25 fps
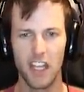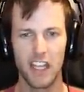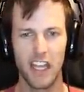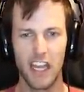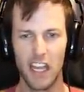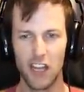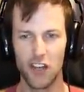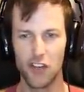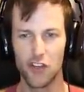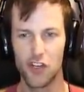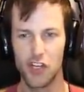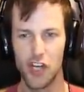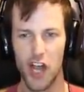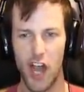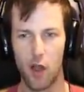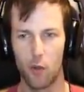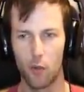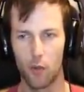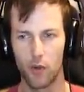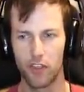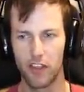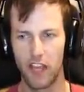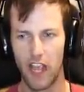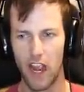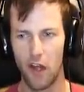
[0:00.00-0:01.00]
Getting
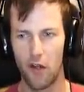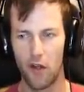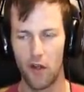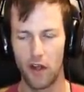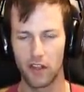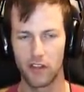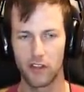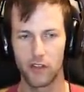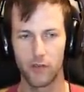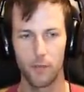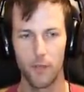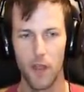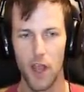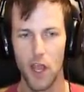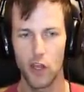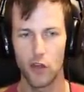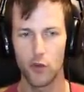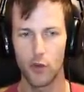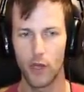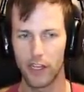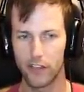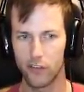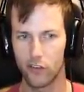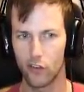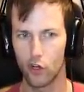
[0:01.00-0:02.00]
shot with carrots.
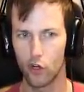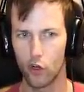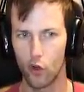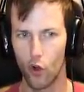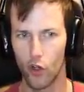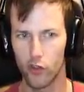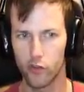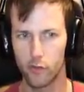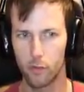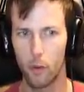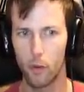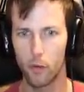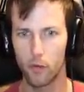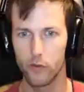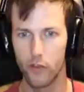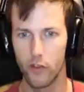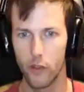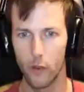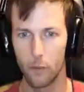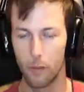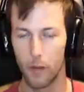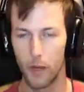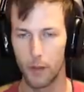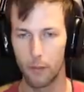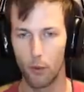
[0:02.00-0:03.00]
You guys, the crossbow's
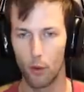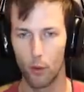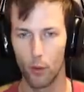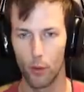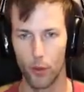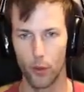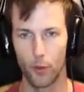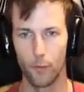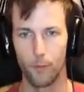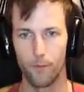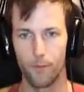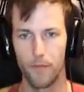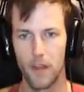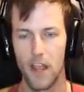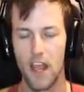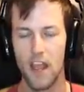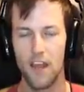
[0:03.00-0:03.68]
in the purple room.